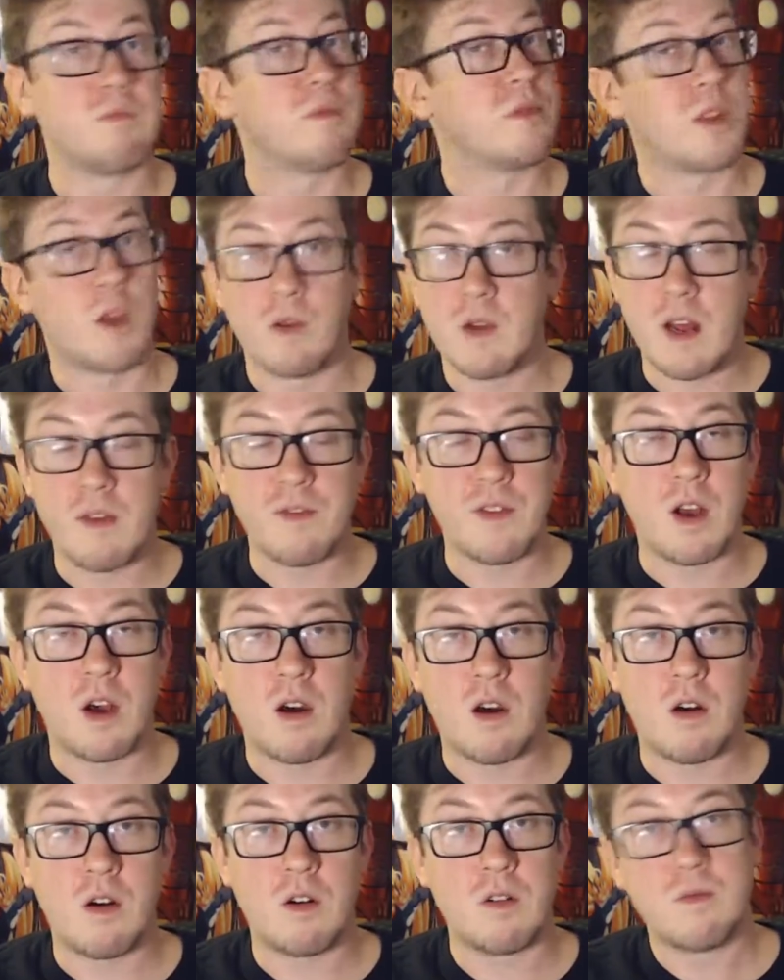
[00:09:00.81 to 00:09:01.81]
Go down the
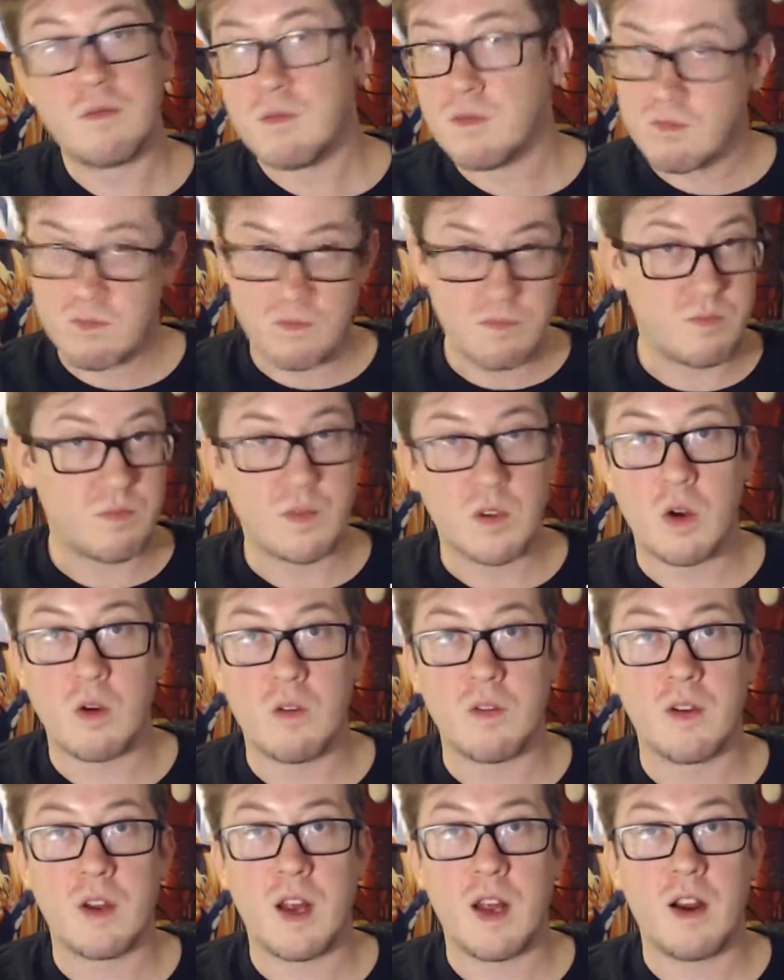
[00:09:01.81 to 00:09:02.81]
hall. Go
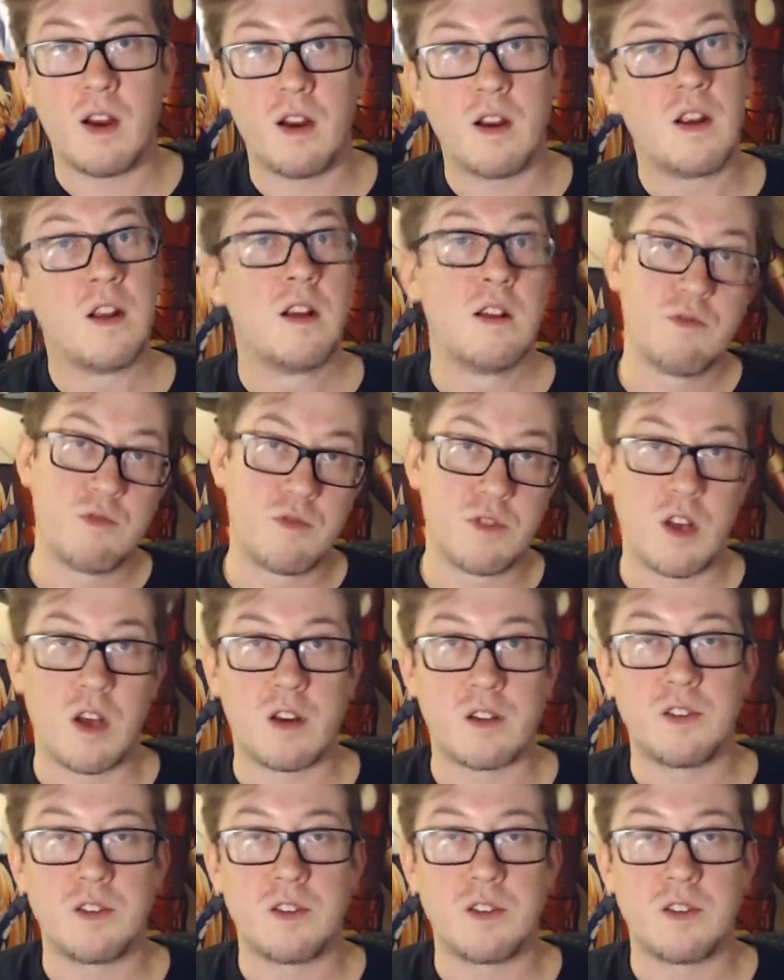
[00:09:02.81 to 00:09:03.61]
over here. Talk